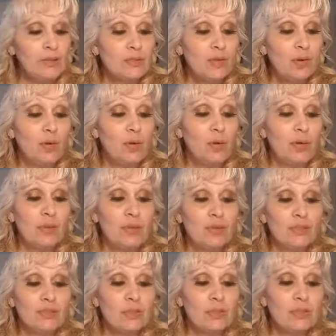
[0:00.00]
So
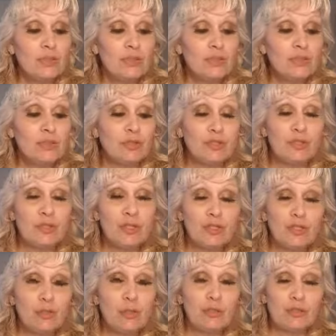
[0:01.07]
here's where you're going to
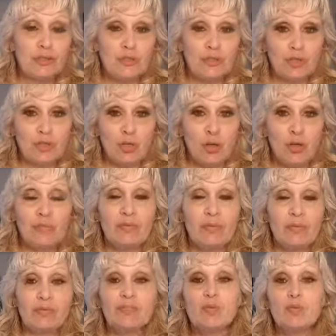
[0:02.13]
here's where it's going to start and
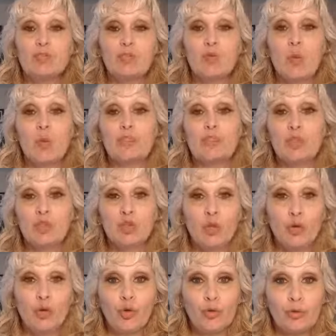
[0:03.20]
this is what you're going to
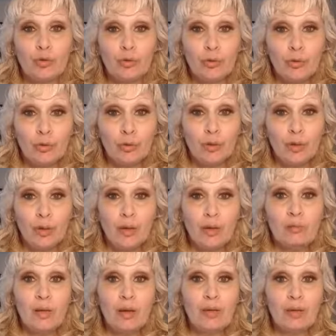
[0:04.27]
learn.
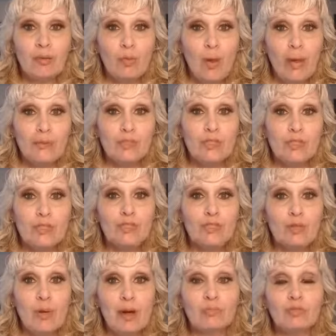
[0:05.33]
Now, granted,
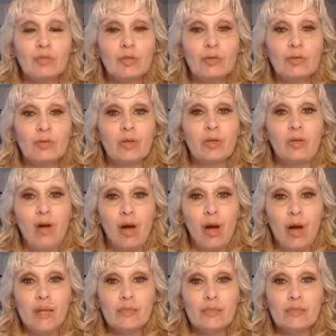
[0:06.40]
you have to learn a
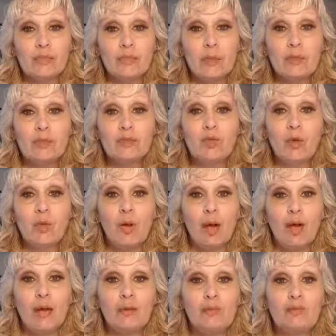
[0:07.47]
lot, but you know
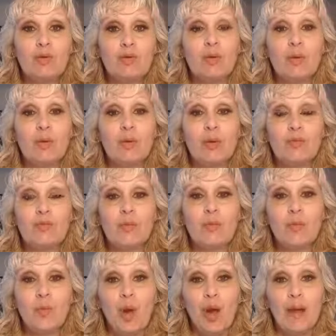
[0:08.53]
what? You're in
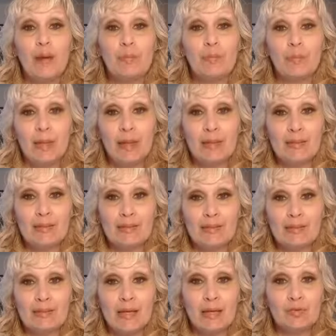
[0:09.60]
the right
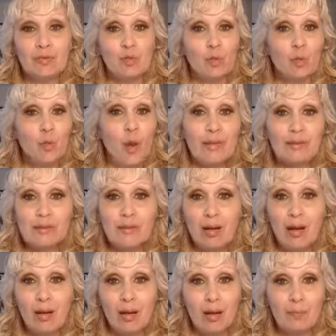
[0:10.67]
place at the right
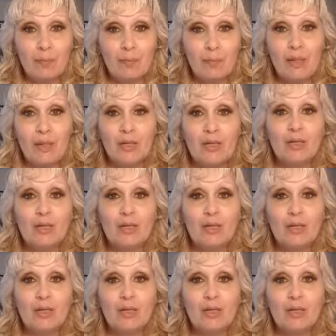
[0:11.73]
time